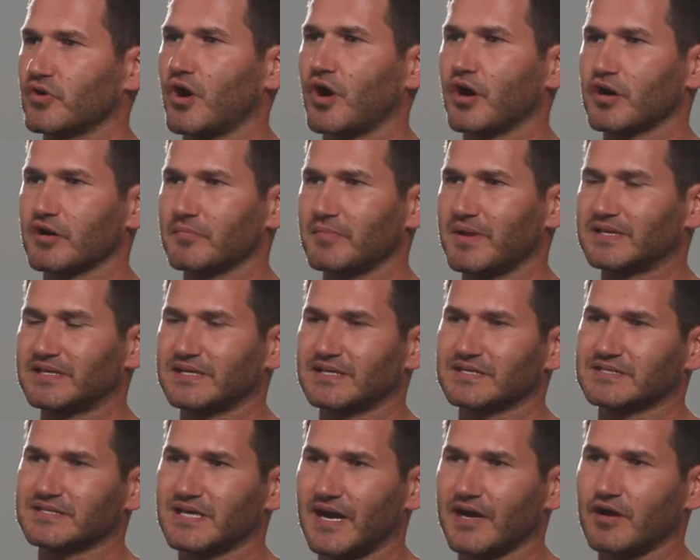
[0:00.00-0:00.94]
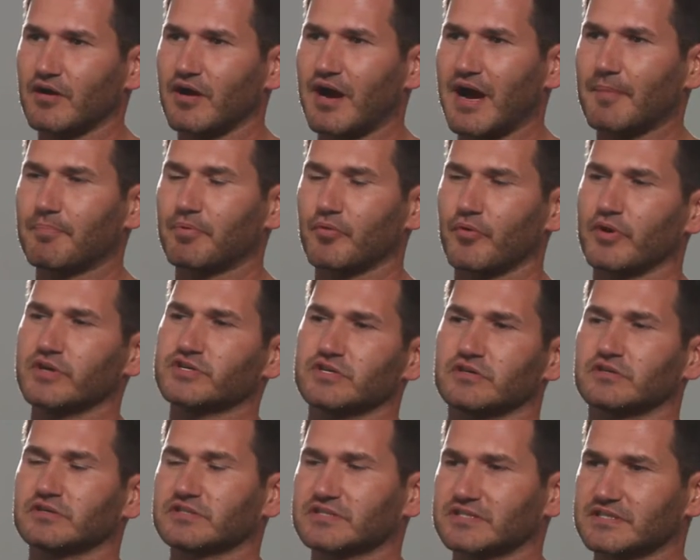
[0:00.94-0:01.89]
automate the entire
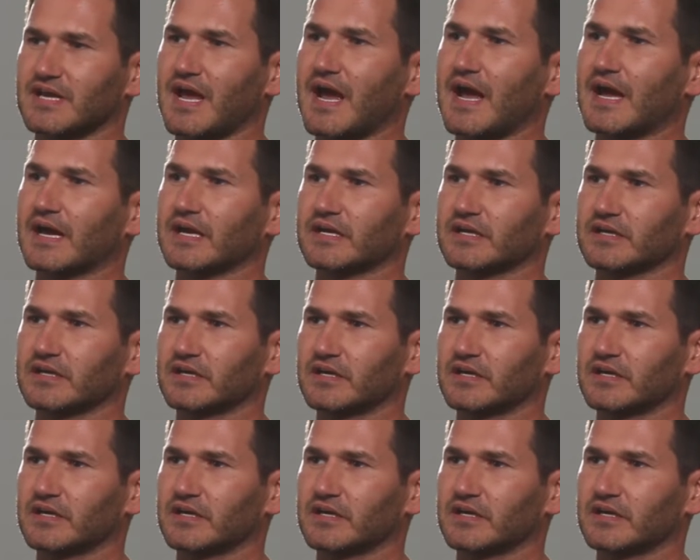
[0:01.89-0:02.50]
operational stack